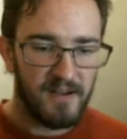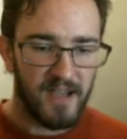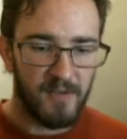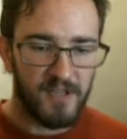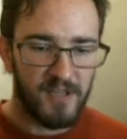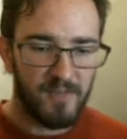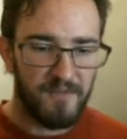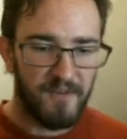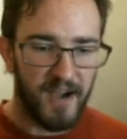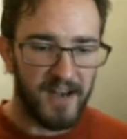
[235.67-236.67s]
Okay, we should be
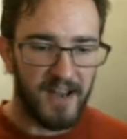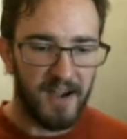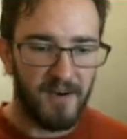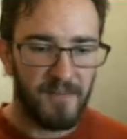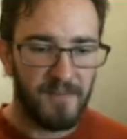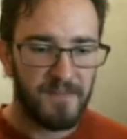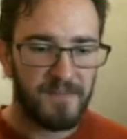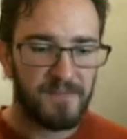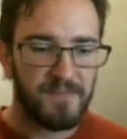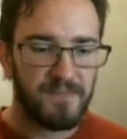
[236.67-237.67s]
fine now.
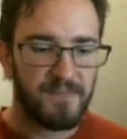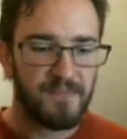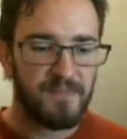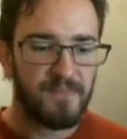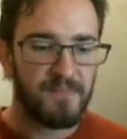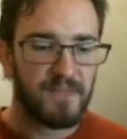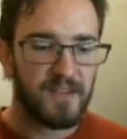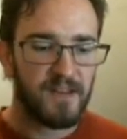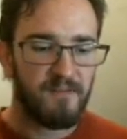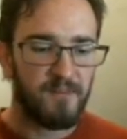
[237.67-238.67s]

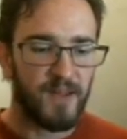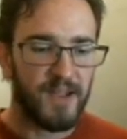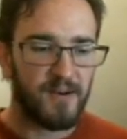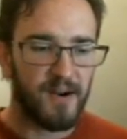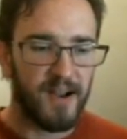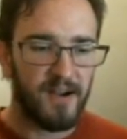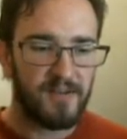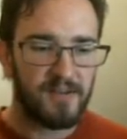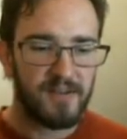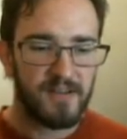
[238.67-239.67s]
Enough playing
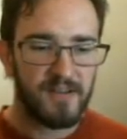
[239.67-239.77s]
around.